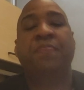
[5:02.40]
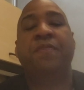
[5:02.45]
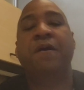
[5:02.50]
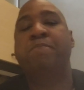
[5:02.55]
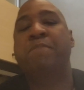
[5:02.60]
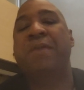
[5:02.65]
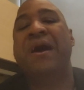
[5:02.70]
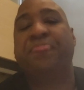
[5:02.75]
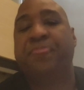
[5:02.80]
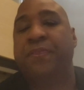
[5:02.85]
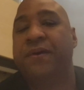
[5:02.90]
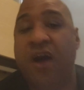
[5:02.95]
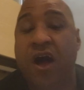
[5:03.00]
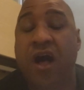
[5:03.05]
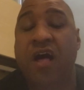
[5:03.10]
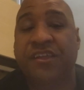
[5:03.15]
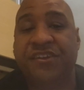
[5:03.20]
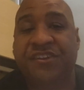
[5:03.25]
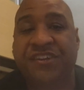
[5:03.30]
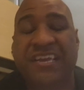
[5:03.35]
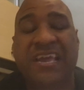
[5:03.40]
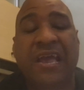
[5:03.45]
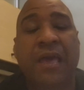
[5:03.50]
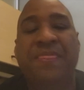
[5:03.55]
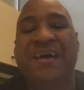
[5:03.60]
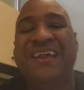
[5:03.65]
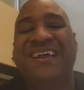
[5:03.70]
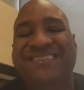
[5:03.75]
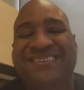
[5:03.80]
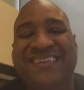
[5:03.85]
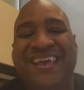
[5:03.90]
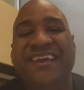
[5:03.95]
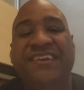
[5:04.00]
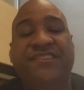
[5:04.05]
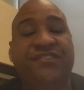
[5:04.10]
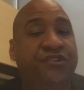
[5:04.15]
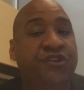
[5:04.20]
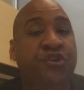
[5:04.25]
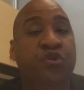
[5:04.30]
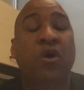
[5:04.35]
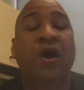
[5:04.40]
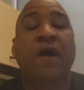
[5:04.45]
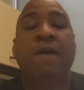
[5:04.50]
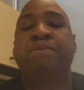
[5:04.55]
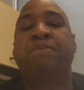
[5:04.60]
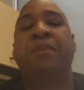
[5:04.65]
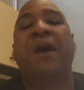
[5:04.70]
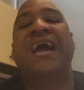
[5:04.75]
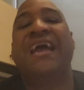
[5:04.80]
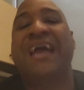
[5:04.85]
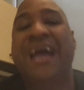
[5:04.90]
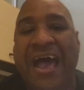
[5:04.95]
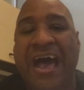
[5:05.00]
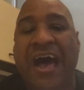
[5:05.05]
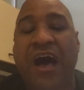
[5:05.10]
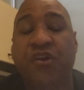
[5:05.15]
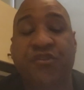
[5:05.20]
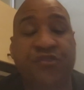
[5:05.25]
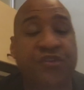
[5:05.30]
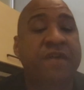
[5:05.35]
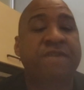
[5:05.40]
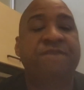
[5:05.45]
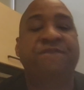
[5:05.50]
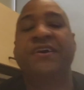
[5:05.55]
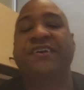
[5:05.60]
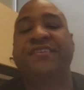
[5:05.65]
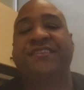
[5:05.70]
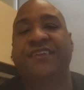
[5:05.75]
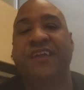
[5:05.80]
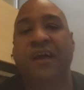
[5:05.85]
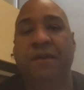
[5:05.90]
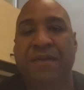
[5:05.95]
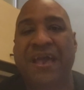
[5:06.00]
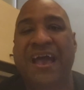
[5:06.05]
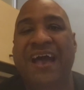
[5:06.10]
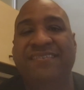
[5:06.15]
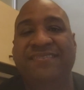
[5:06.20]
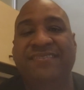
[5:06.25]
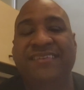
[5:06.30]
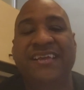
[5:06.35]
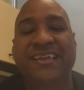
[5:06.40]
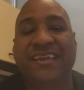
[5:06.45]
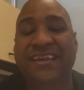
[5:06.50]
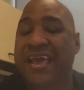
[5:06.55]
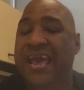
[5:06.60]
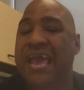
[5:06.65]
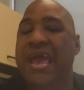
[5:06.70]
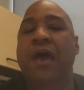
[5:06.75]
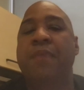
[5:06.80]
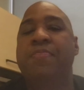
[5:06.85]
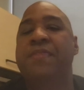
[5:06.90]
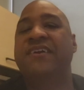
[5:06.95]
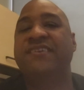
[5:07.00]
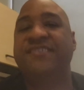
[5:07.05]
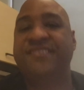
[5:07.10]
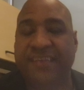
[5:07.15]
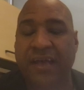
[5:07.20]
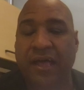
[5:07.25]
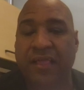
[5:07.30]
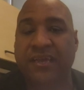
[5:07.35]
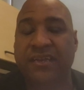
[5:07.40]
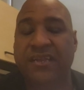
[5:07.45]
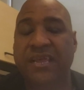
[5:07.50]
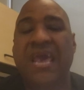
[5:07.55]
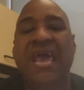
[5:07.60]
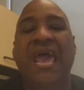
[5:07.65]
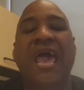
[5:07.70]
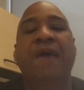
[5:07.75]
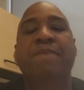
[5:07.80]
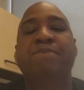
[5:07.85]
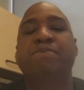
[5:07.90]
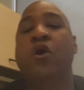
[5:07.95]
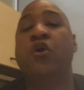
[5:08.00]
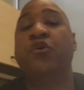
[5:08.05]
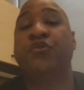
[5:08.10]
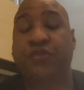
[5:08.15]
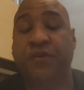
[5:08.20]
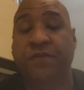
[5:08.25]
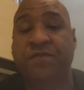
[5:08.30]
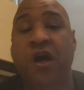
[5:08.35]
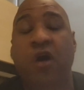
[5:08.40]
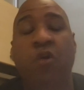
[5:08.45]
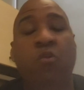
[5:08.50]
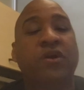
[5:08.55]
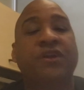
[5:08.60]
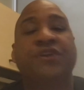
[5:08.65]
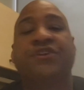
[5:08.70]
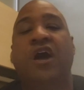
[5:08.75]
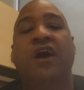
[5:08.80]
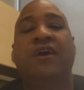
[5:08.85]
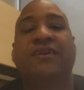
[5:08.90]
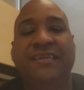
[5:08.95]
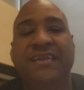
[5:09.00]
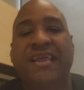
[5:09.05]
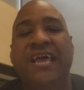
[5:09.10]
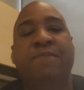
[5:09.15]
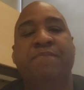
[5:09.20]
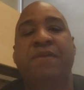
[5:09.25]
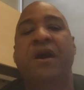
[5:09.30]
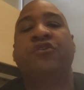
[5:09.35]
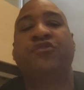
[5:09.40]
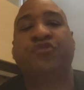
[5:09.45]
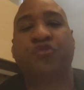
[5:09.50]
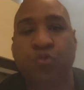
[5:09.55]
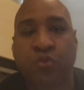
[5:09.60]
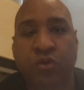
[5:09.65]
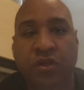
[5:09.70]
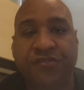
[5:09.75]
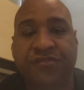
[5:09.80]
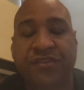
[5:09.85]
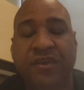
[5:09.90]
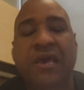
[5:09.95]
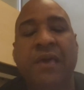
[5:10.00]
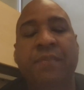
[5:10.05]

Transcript: The methodology that it takes to buy a house, fix it up as needed, and then sell it. And most of all, we're going to talk today about tools.